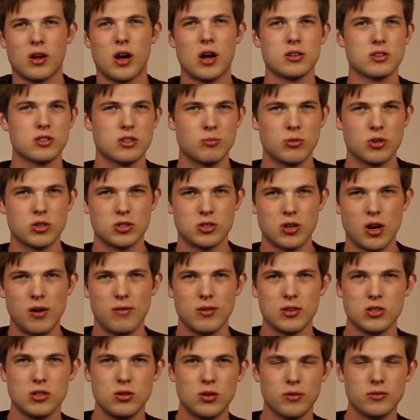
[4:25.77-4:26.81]
customer
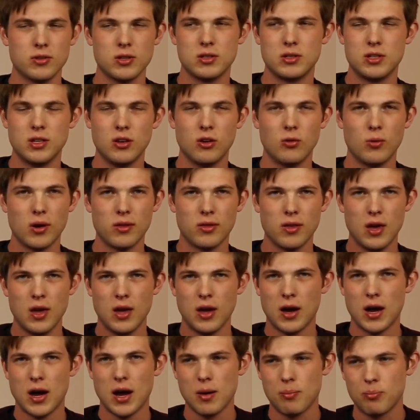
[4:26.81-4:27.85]
service. You don't have to deal with
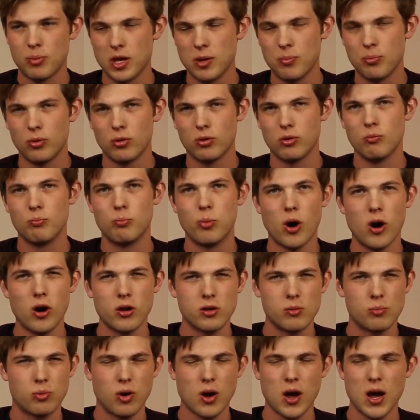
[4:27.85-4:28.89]
people who
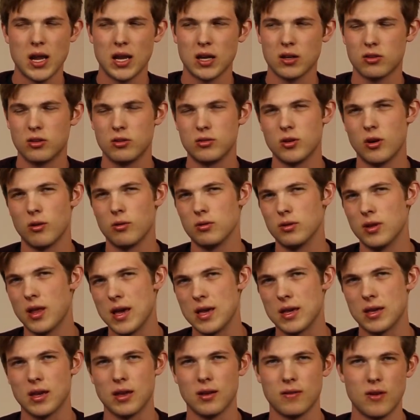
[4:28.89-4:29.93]
bought your product who don't
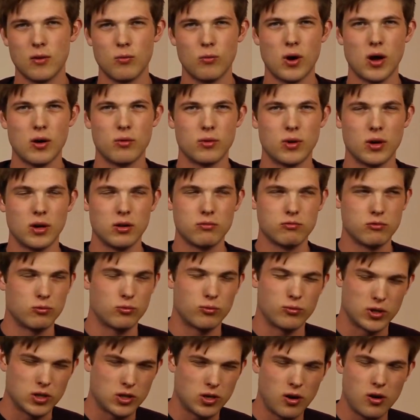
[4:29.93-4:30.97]
like it and they want
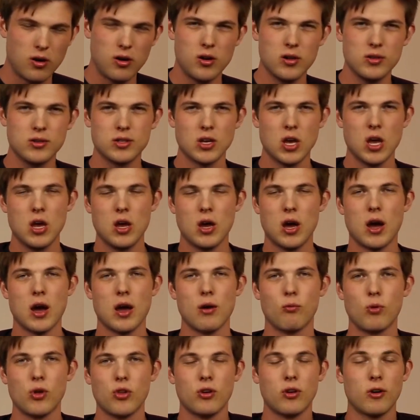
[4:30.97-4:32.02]
returns.
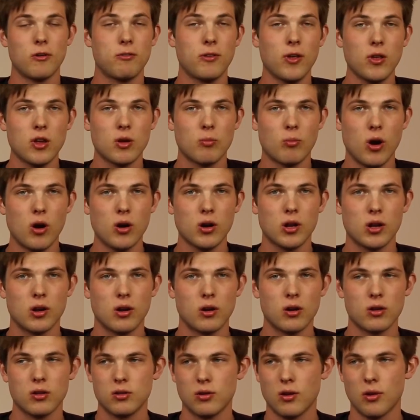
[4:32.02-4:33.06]
When you're an affiliate
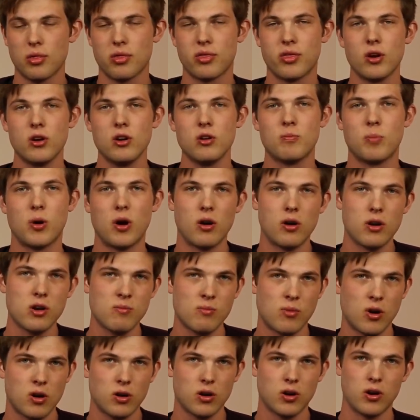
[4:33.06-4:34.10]
marketer, you're a third-party
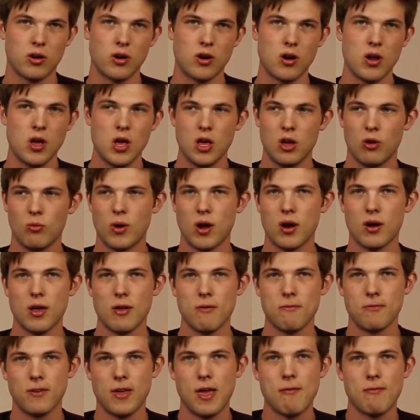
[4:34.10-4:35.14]
marketer, where
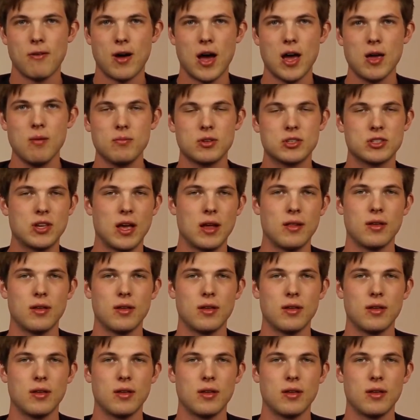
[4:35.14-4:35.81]
if I'm